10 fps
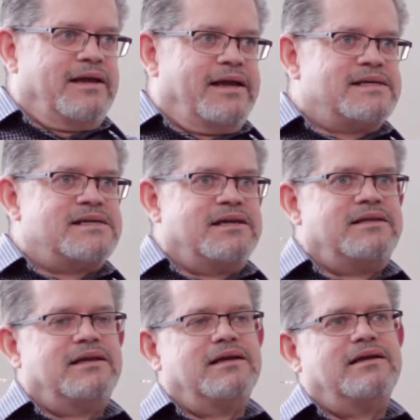And I
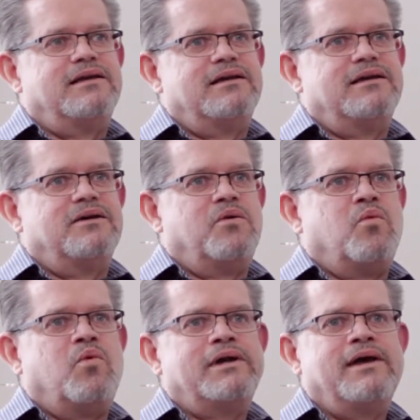said,
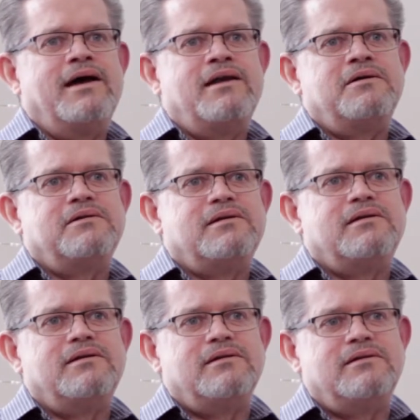what kind of,
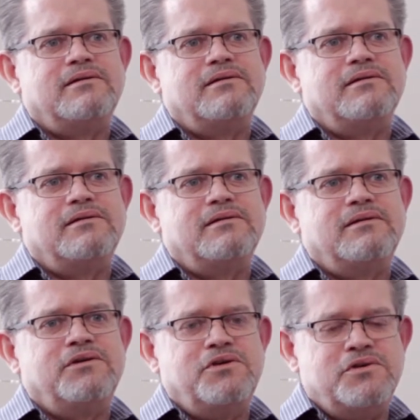
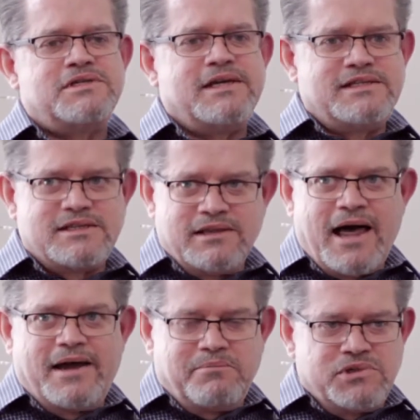you said
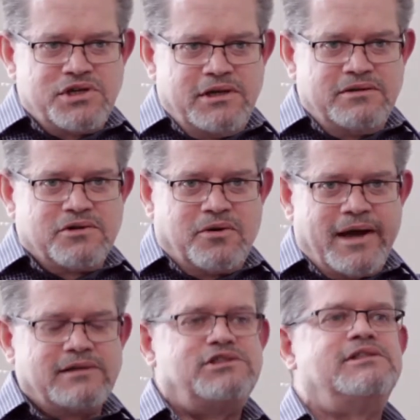slot machines,
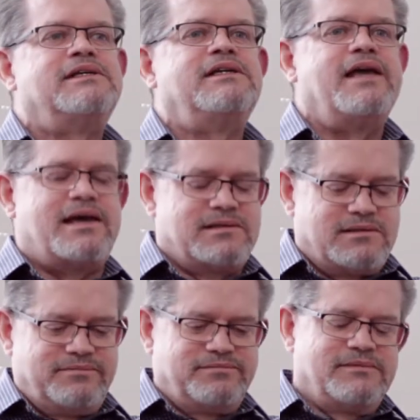correct? She said, yes.